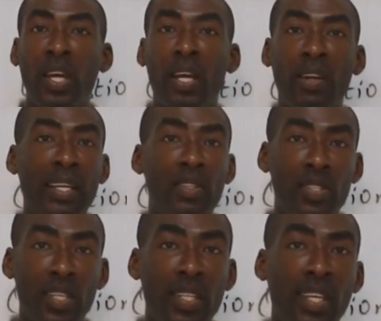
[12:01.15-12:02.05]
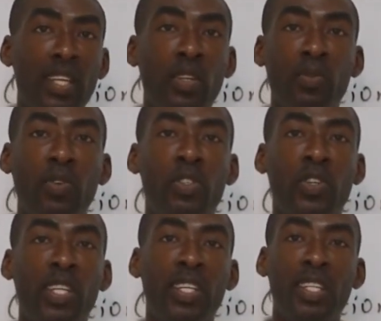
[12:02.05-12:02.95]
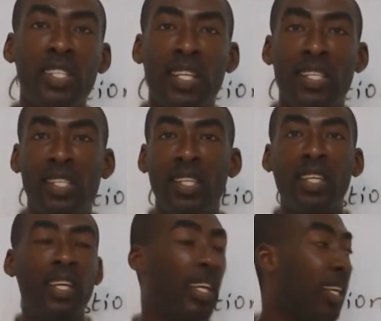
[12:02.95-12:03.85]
I'd like to say thank you for joining this lesson,